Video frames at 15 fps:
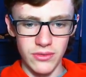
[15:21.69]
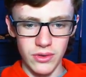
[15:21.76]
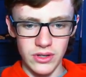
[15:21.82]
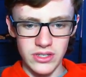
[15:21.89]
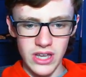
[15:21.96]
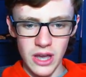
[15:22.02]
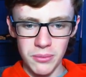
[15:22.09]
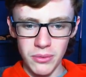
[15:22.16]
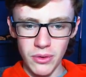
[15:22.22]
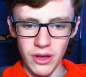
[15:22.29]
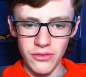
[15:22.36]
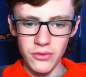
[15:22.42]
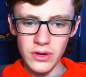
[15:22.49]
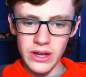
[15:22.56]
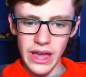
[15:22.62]
For example,
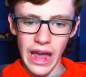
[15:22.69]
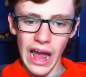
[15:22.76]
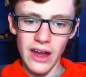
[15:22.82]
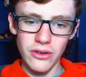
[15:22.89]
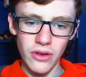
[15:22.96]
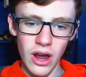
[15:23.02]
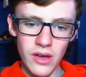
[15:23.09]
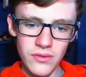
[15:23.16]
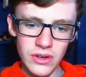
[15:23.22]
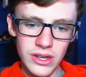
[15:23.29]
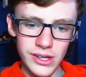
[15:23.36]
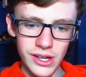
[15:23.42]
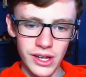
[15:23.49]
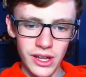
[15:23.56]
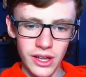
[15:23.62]
if we had
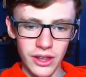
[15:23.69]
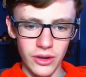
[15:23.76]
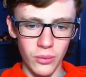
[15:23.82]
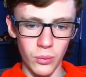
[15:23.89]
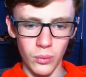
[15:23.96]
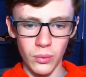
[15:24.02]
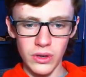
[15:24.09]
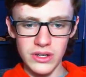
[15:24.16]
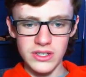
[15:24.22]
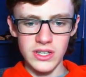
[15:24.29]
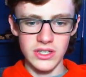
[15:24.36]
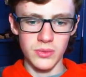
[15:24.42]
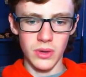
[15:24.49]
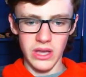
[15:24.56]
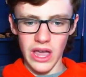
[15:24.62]
gravity, like what is
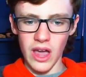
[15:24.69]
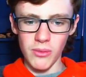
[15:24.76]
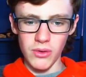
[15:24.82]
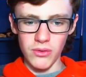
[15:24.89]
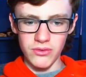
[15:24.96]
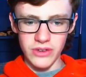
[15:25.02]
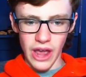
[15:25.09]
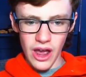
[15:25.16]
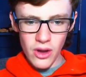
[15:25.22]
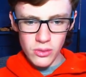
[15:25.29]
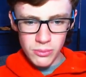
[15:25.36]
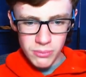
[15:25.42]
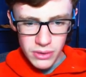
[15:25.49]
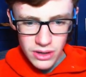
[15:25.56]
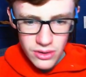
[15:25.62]
this? We can't move
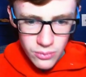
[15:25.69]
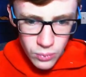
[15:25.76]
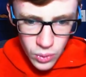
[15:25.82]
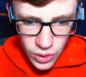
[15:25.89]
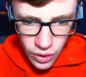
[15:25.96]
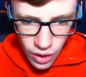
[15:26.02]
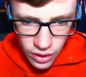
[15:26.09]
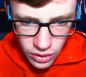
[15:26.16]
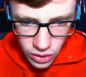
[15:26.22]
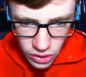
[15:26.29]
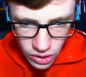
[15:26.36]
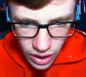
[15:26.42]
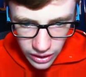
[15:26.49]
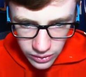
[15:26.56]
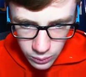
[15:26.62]
down, but we're not
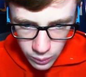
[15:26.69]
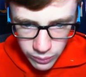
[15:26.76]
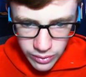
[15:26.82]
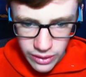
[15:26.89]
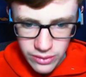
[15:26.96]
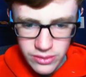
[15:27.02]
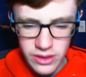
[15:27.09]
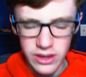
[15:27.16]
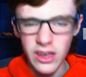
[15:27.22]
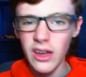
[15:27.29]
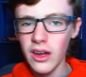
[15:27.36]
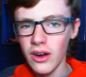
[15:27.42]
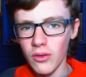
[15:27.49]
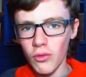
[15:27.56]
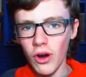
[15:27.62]
colliding with anything,
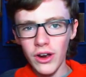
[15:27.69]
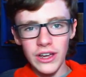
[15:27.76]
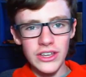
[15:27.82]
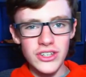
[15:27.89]
right?